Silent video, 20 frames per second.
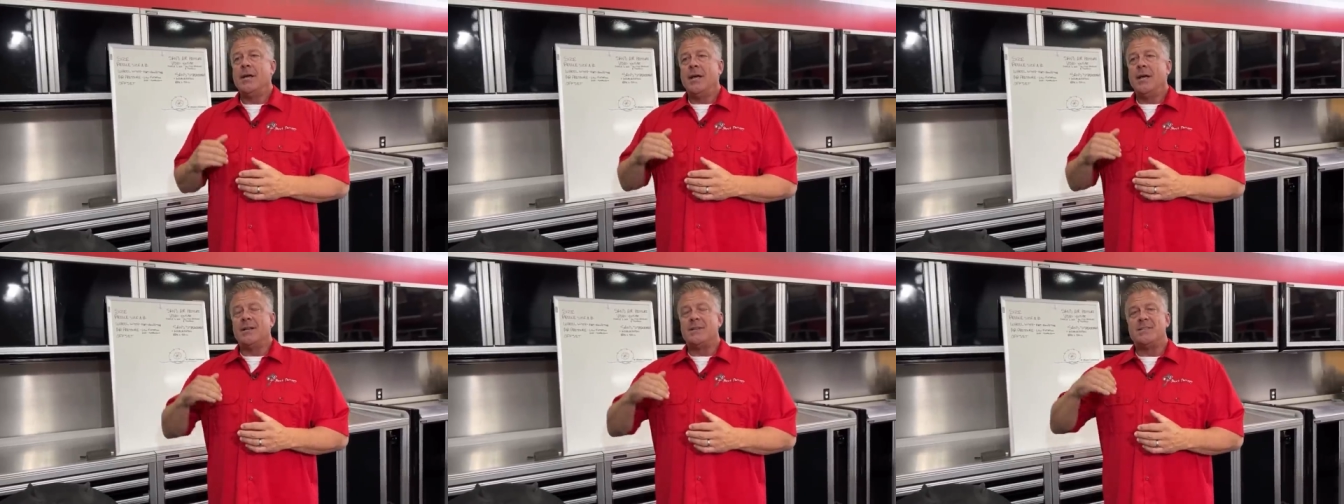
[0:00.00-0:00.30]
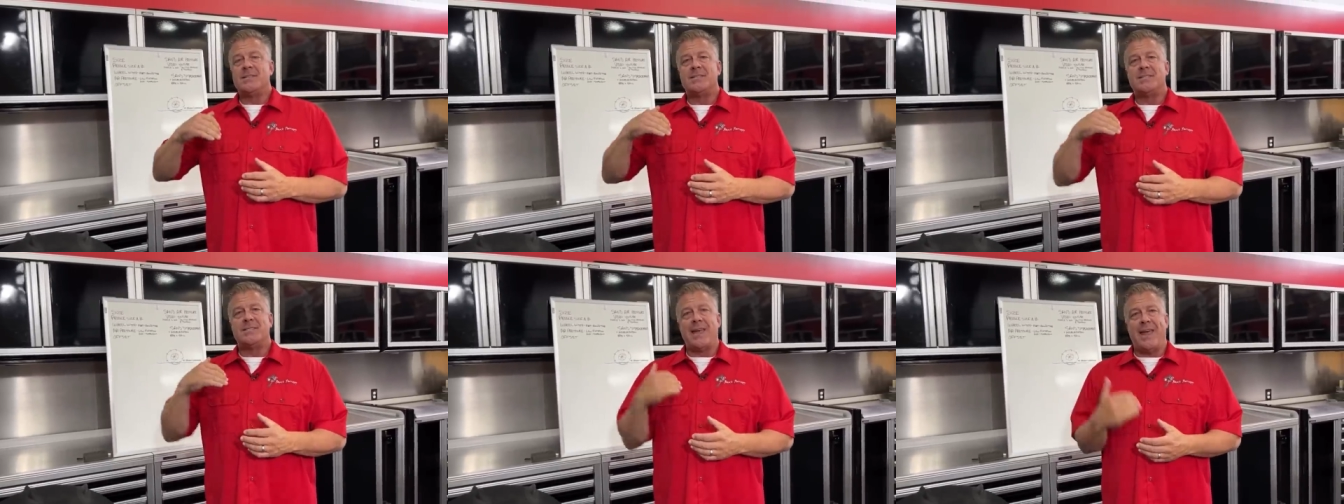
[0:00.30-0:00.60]
It's
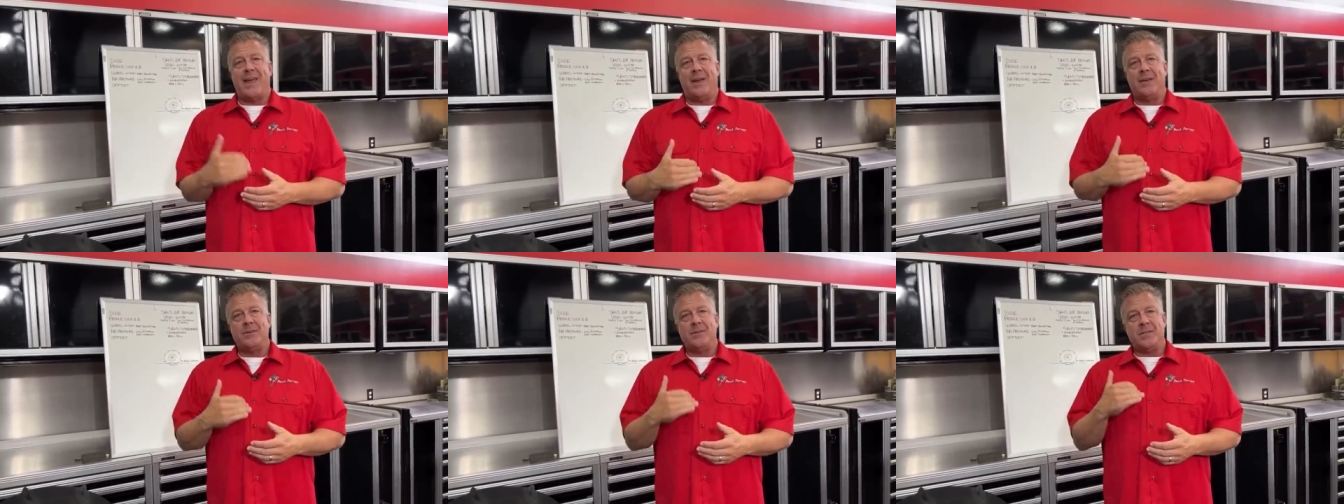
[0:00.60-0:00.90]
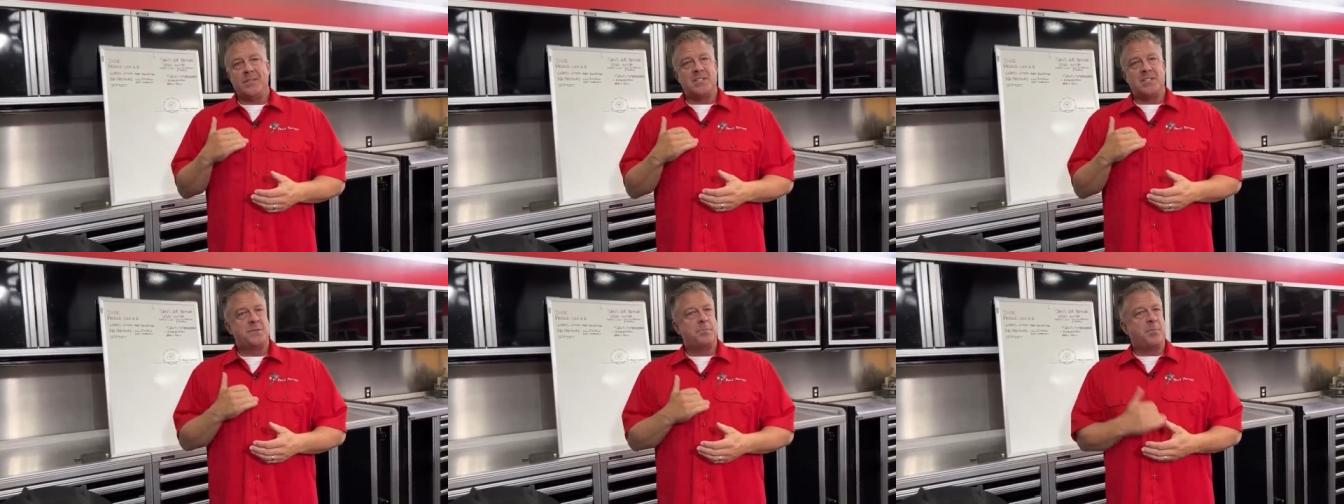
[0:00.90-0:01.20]
sand
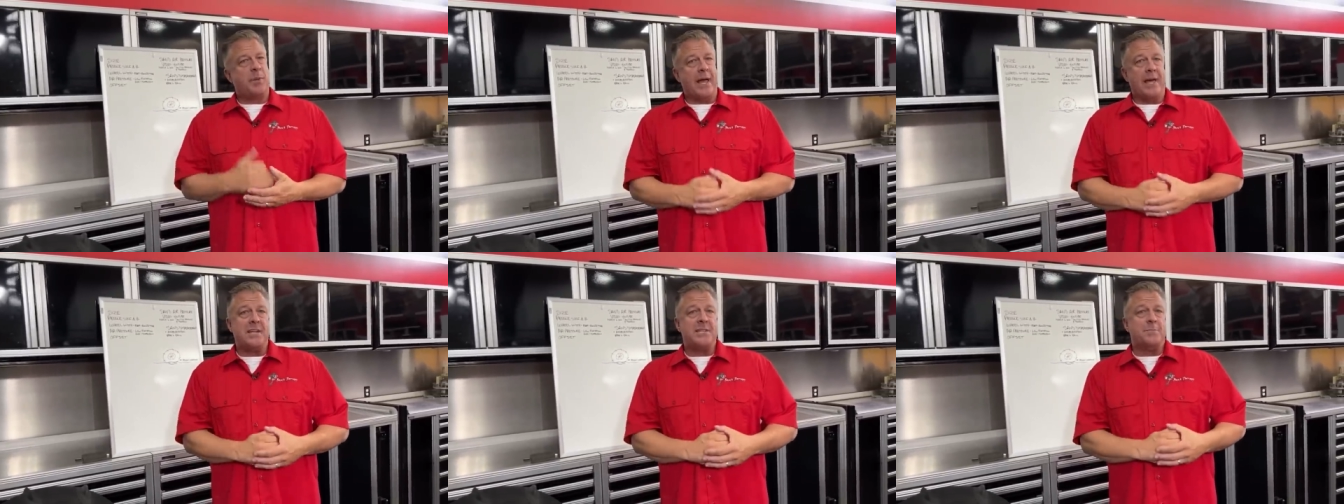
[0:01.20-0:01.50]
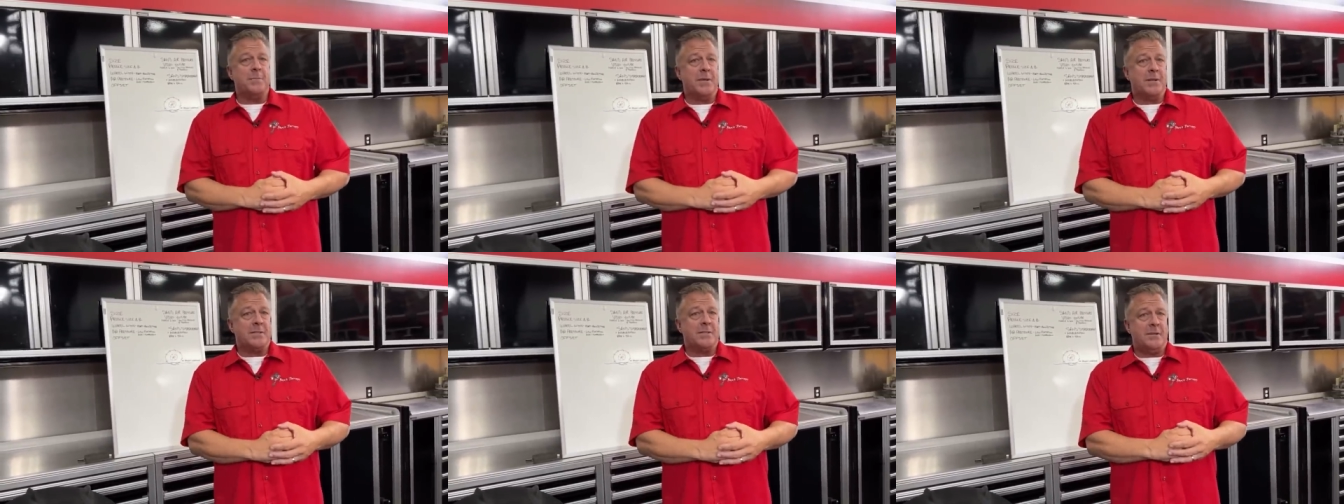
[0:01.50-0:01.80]

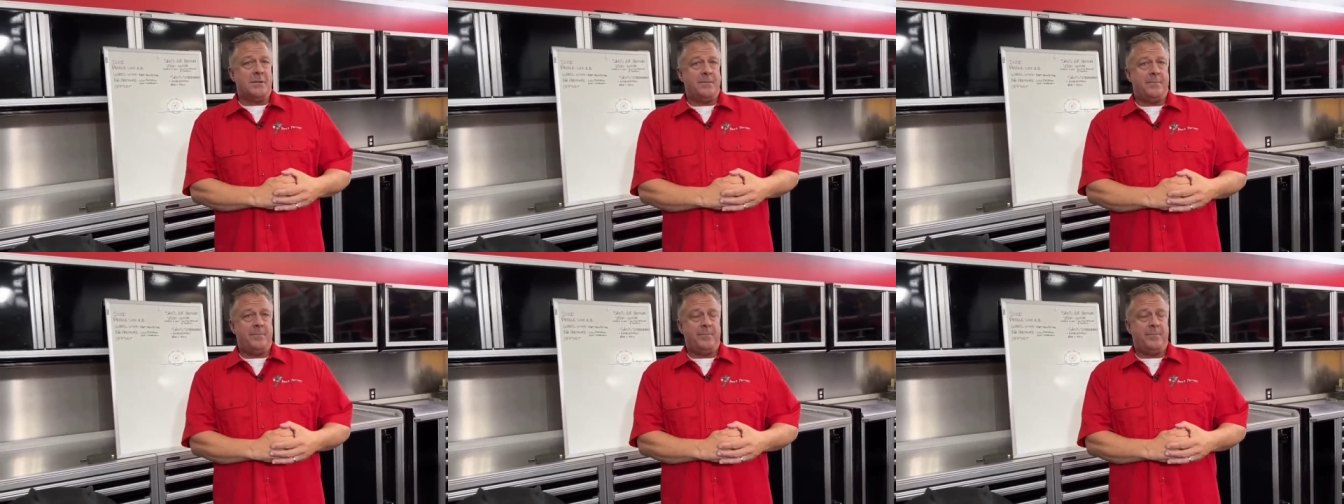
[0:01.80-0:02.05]
displacement.